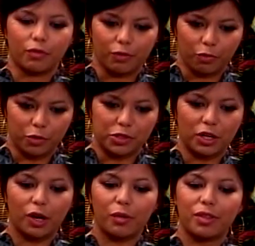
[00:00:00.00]
we start
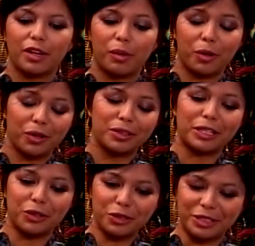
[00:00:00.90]
out with the neighborhood
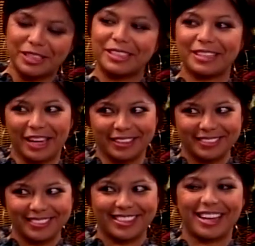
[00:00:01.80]
legal clinic again.
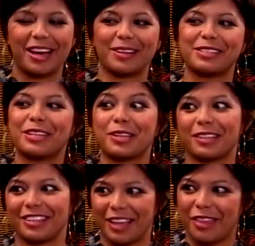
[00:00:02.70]
See
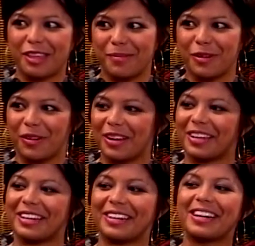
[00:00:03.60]
a theme going on
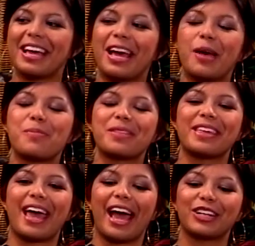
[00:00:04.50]
here. But
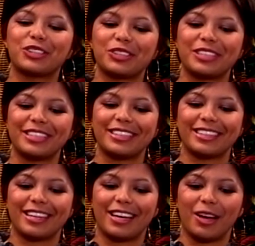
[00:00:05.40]
they actually
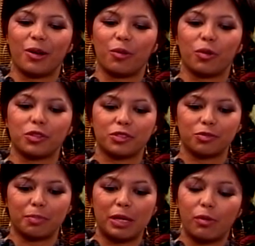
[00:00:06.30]
will
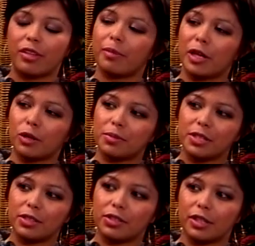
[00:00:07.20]
meet with a
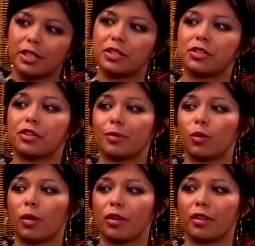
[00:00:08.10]
bankruptcy attorney to determine
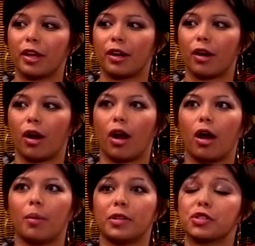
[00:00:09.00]
whether
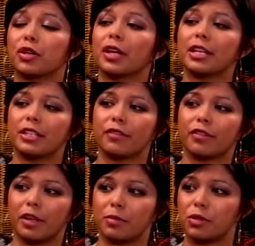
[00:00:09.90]
it's a good idea for
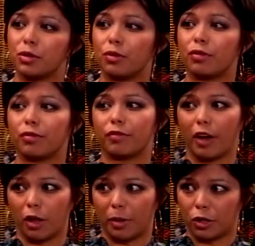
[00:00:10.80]
them to
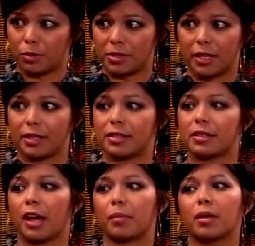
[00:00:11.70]
file bankruptcy at this
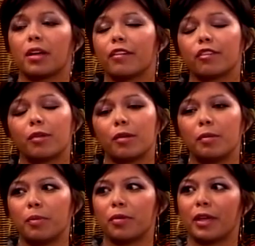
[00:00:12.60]
time. For many
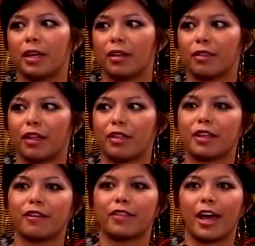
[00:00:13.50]
people, they
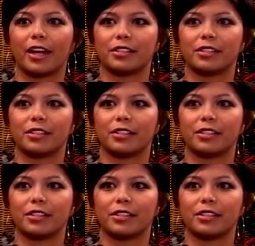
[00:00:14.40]
think of that as